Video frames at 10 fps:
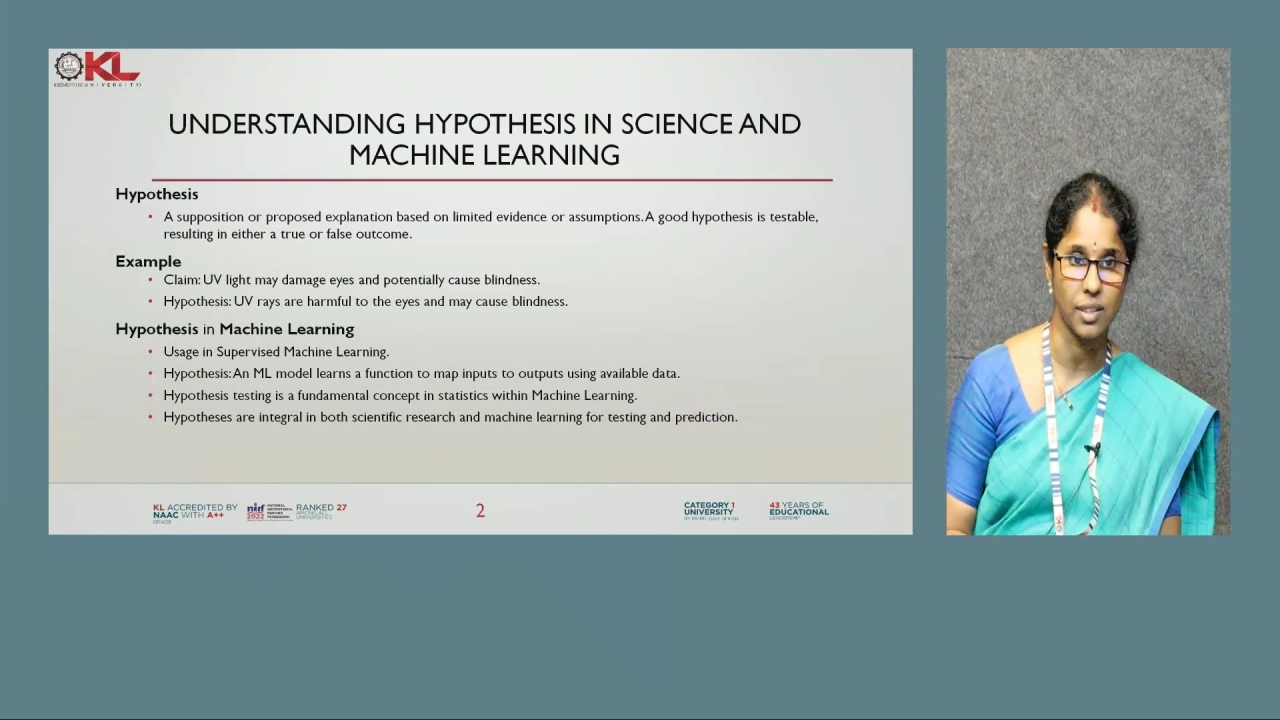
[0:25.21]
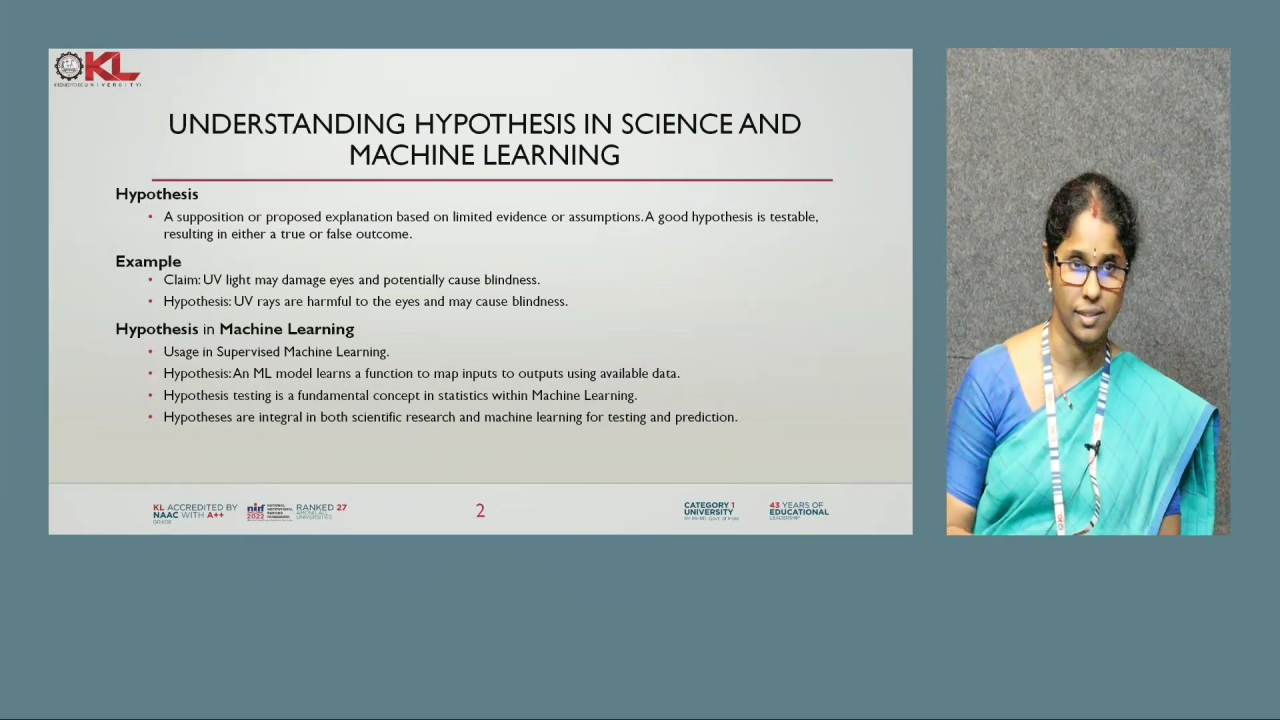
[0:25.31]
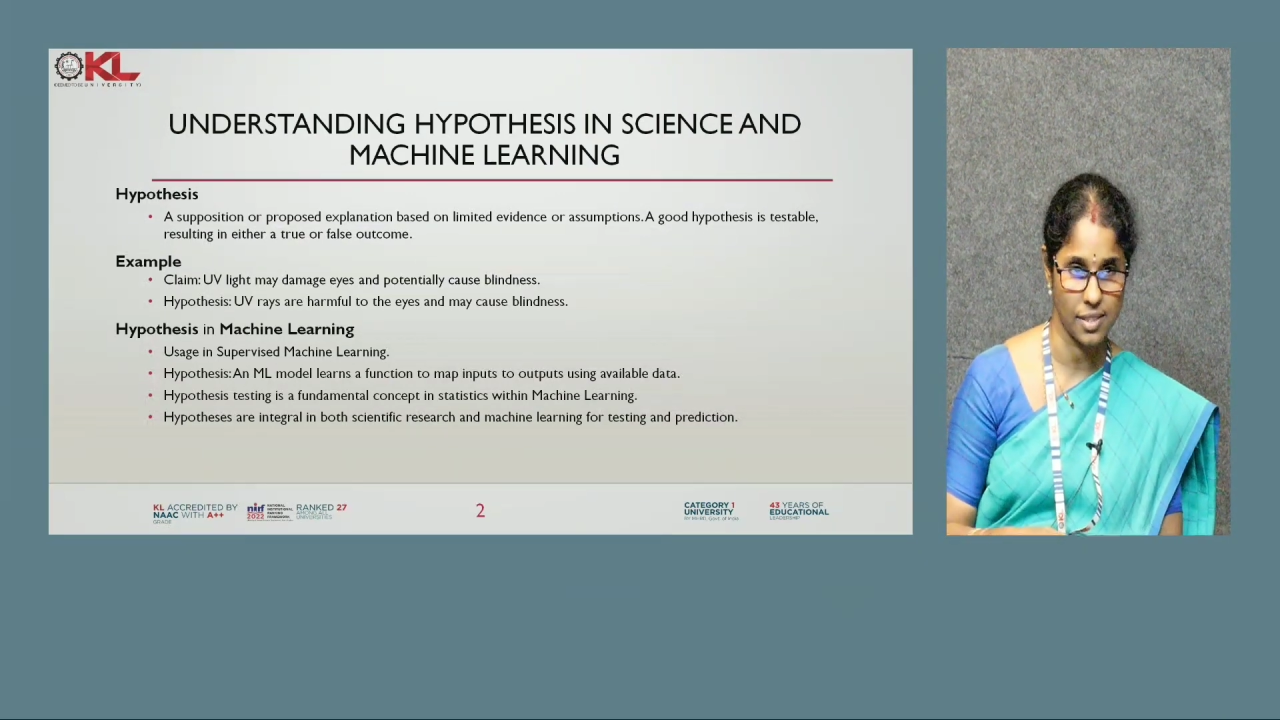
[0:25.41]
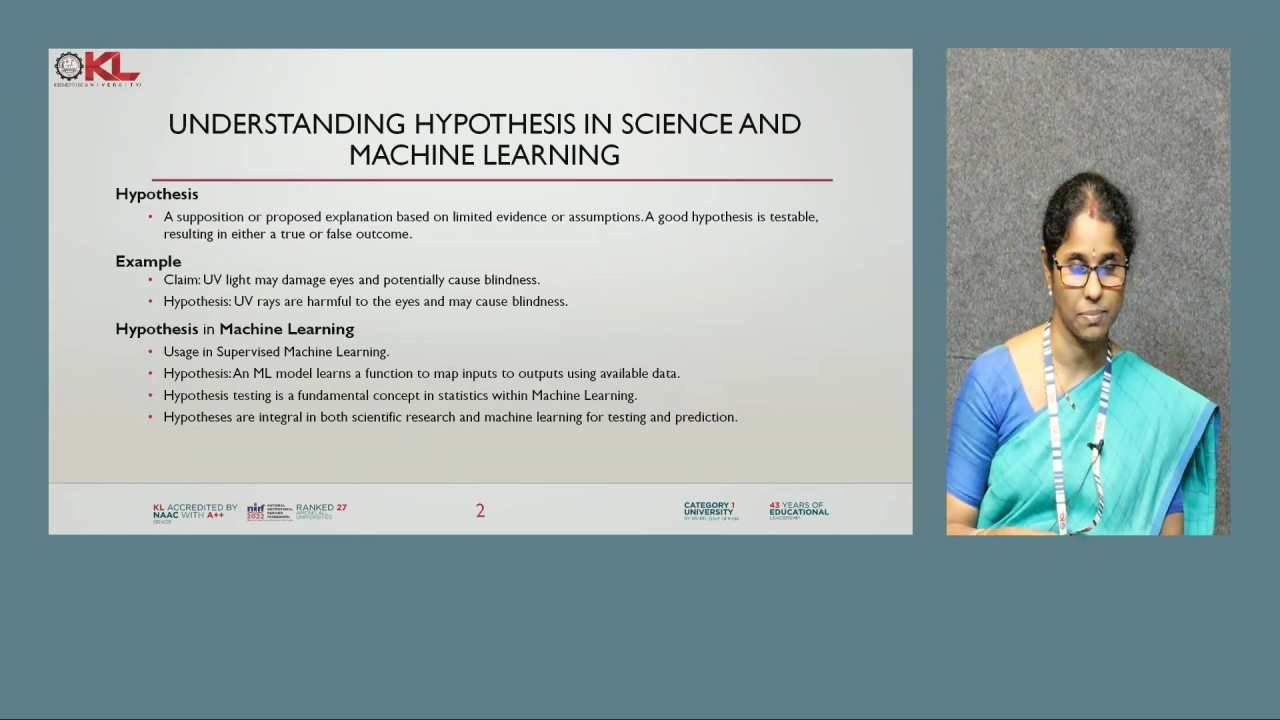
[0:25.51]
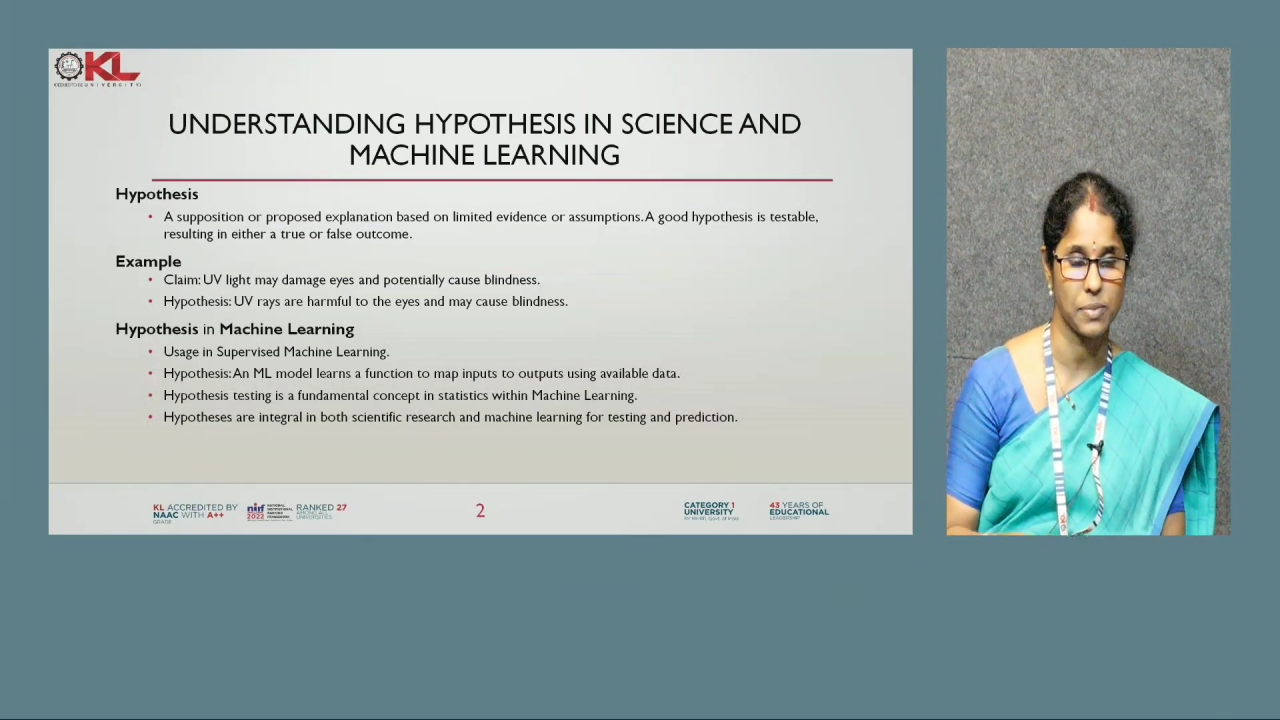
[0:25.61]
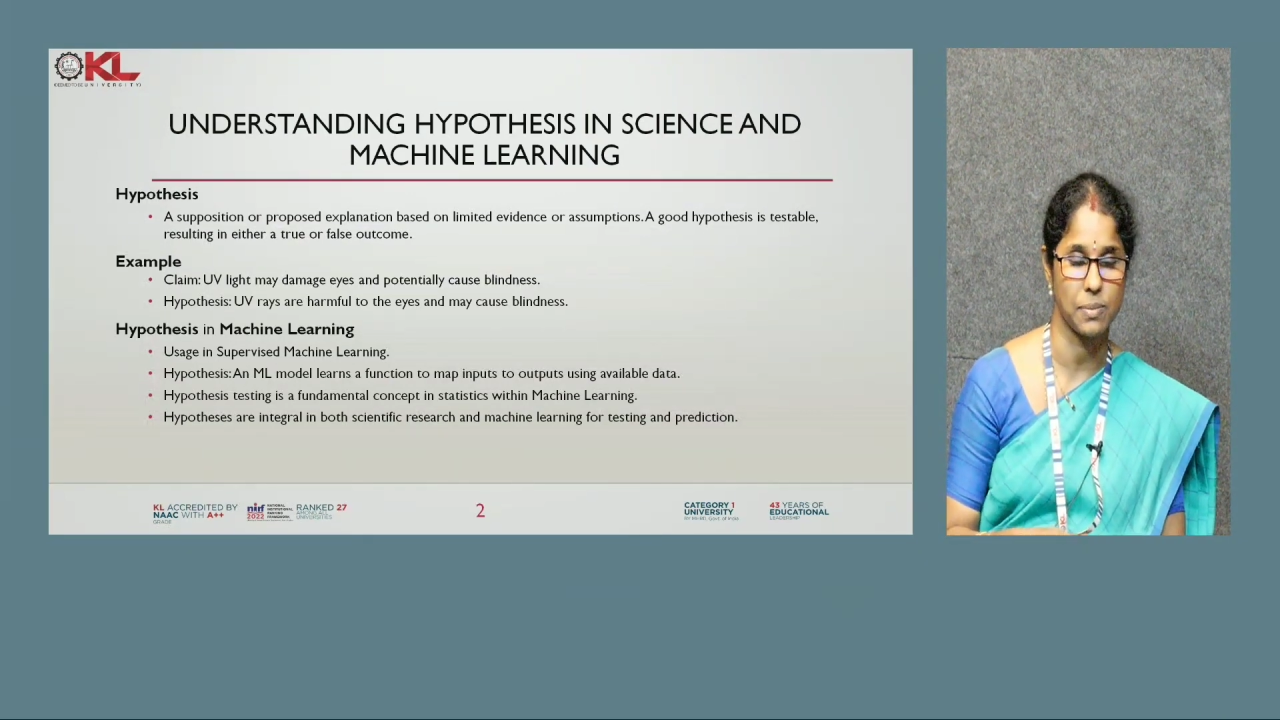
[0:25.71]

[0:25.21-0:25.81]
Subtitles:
in this